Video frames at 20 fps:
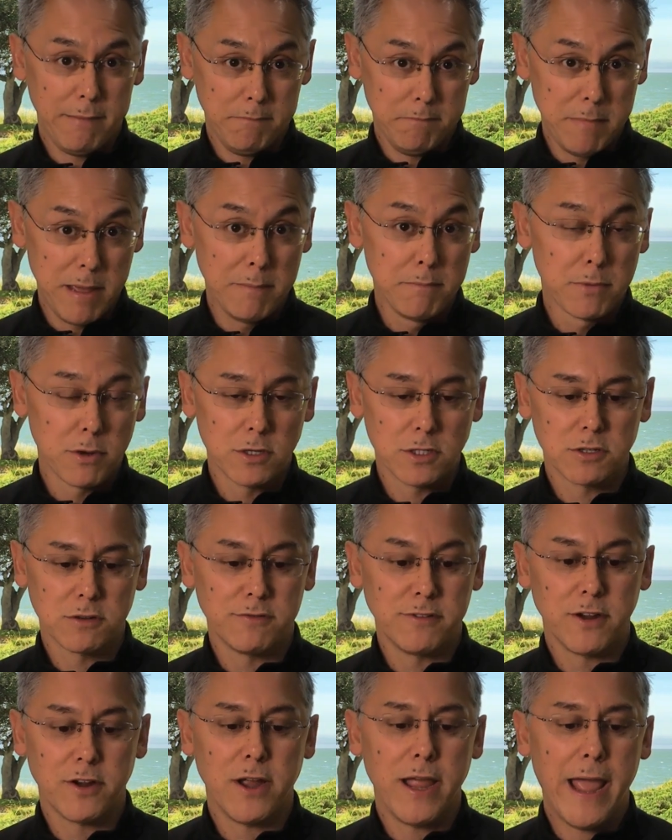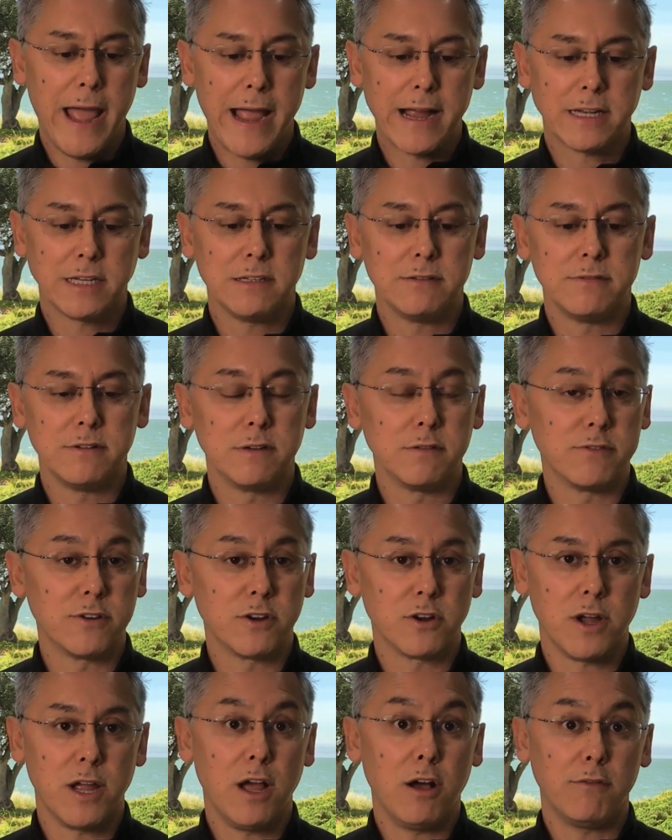members are very active and are
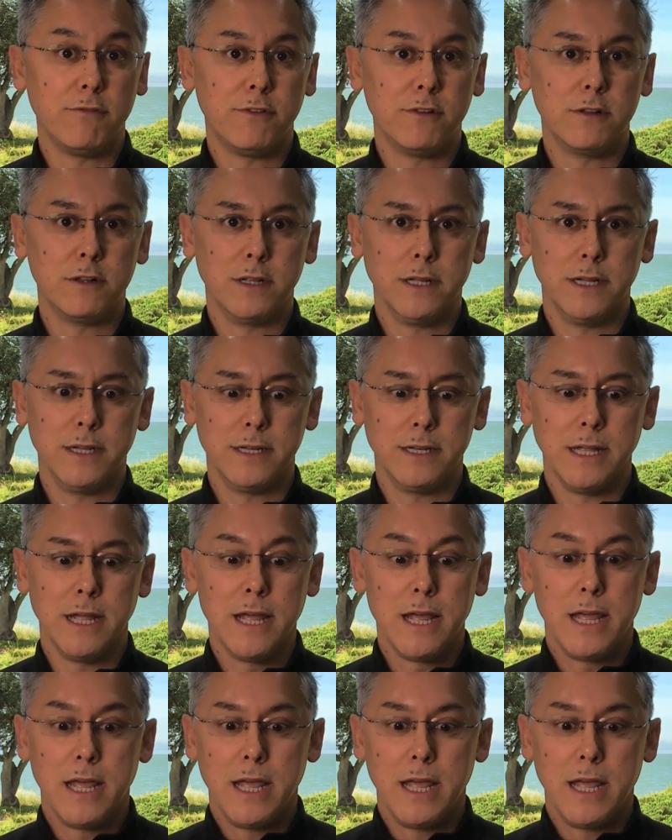very helpful in